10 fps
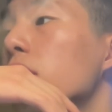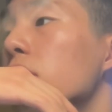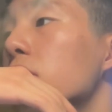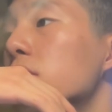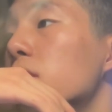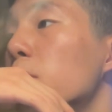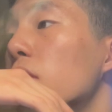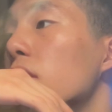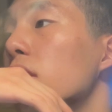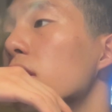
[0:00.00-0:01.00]
U C
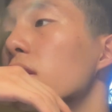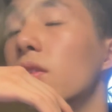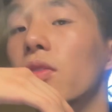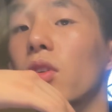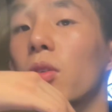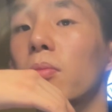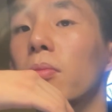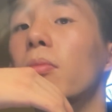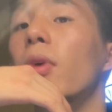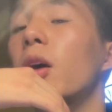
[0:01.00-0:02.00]
Berkeley for
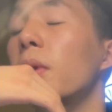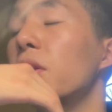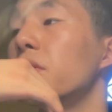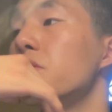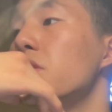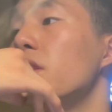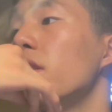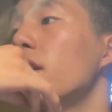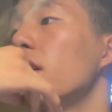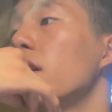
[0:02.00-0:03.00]
biomedical
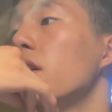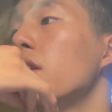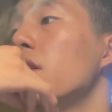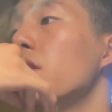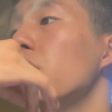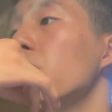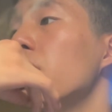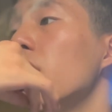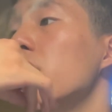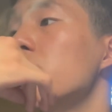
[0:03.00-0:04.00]
engineering, U T
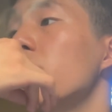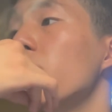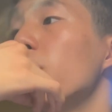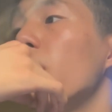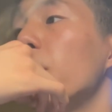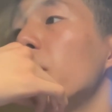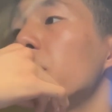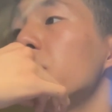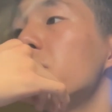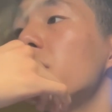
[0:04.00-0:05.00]
Austin for
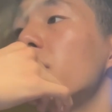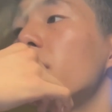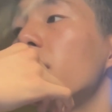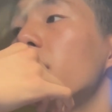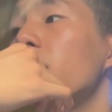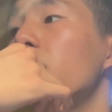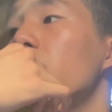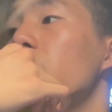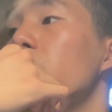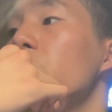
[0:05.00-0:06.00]
biomedical engineering,
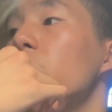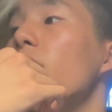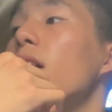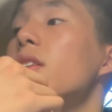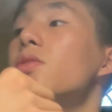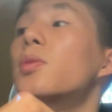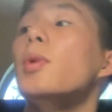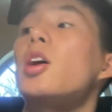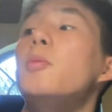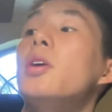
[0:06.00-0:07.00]
U T Dallas for
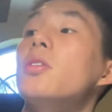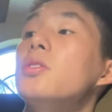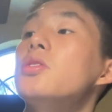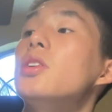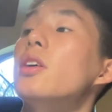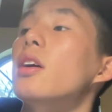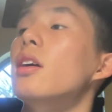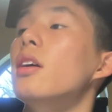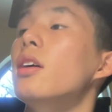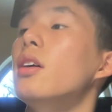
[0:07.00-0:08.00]
biomedical engineering,
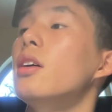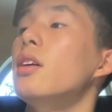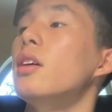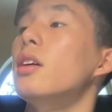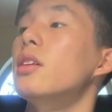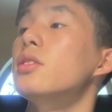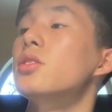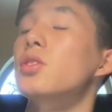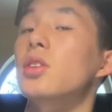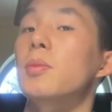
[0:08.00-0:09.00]
and
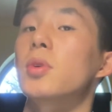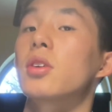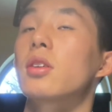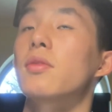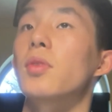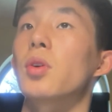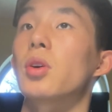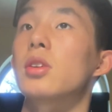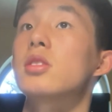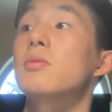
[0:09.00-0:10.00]
Stony Brook for
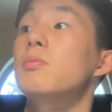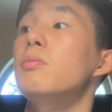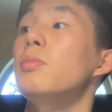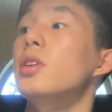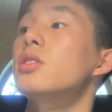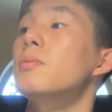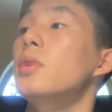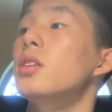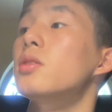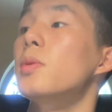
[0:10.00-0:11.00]
its B S M
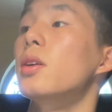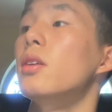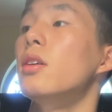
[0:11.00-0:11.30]
D as well.